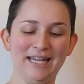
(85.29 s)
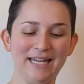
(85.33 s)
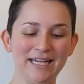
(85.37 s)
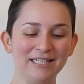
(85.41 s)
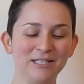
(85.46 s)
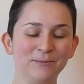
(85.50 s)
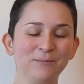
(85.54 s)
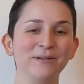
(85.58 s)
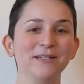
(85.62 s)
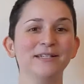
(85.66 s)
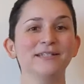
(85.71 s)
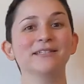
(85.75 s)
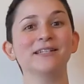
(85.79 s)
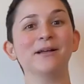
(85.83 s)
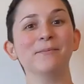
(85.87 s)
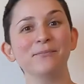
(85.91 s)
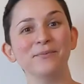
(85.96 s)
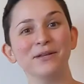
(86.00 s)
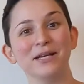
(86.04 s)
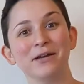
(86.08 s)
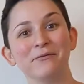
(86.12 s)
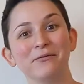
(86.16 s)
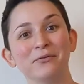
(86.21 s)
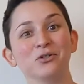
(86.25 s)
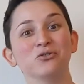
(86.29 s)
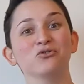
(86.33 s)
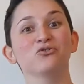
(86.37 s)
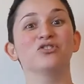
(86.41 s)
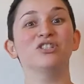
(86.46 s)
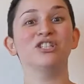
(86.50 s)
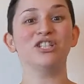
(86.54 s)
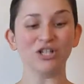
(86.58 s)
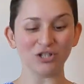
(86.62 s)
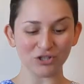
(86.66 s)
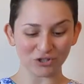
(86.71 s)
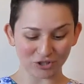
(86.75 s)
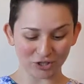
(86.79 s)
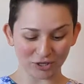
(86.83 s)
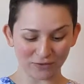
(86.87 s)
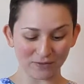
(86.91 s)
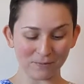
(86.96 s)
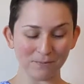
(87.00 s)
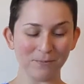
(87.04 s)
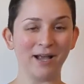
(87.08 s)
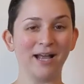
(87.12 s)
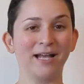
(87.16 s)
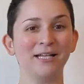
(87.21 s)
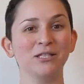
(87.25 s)
It's been something of a tradition
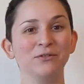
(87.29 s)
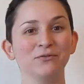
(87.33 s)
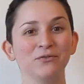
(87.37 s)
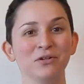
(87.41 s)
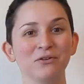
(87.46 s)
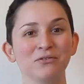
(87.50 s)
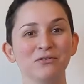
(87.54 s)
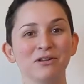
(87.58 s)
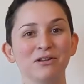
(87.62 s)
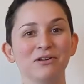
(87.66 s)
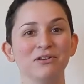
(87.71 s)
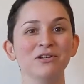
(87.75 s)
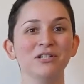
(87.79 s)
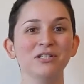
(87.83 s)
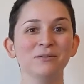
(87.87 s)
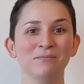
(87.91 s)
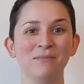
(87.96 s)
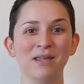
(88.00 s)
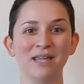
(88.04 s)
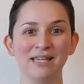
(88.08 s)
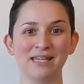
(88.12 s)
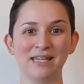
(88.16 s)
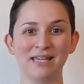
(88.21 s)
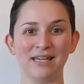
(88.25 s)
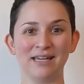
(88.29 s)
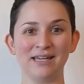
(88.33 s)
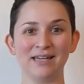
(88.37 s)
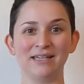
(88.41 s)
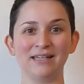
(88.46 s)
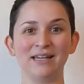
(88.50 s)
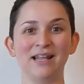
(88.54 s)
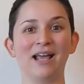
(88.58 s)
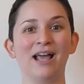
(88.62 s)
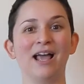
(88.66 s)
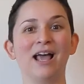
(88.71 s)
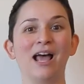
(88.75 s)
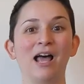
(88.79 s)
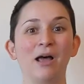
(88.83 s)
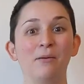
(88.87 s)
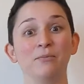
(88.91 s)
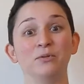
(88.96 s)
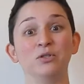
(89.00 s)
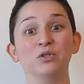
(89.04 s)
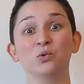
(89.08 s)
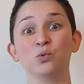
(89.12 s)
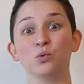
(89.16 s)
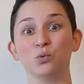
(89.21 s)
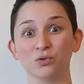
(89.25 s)
the past few years making
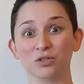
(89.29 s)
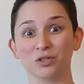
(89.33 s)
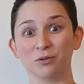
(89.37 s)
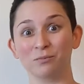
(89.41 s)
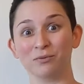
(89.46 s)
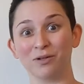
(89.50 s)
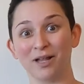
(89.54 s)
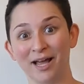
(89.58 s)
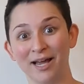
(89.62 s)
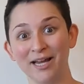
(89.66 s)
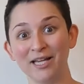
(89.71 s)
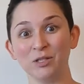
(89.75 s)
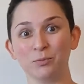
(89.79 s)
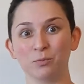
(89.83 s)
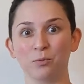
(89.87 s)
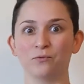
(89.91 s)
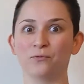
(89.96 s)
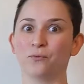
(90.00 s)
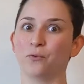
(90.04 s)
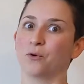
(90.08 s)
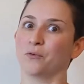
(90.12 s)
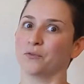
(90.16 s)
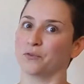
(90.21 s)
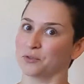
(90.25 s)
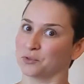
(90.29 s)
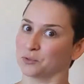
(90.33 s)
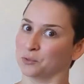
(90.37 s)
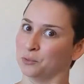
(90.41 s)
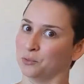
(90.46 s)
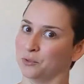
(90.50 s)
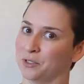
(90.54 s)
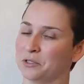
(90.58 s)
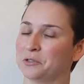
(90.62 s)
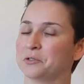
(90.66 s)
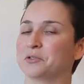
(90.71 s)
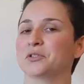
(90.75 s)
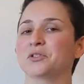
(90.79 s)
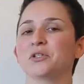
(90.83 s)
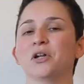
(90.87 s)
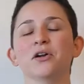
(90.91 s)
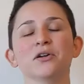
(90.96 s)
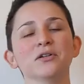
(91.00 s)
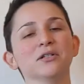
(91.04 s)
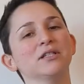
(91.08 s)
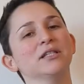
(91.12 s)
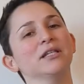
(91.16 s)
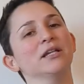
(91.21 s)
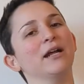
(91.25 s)
uh, school supplies before the school year
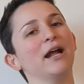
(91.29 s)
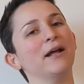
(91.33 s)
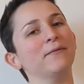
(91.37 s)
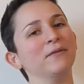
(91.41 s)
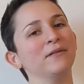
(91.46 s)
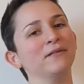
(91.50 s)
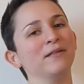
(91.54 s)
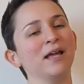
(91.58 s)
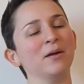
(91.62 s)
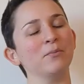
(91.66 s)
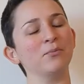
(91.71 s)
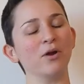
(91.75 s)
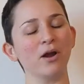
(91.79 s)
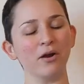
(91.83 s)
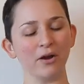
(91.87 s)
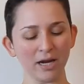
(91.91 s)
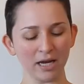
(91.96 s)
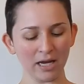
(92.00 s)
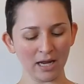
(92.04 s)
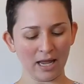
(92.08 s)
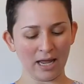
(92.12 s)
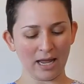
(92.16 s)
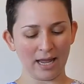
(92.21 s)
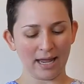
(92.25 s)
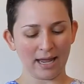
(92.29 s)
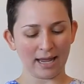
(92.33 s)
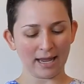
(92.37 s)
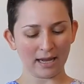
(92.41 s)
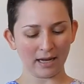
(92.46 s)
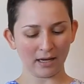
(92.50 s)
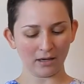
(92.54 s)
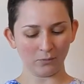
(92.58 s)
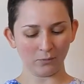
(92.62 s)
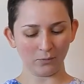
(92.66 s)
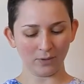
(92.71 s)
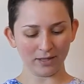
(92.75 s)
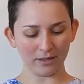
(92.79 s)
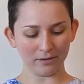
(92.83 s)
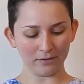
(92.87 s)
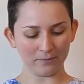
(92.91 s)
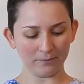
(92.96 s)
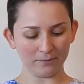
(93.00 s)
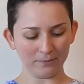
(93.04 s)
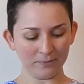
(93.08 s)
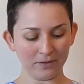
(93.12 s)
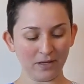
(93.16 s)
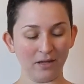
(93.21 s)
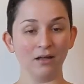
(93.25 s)
starts at the library, and
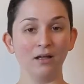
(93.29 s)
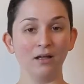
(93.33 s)
well,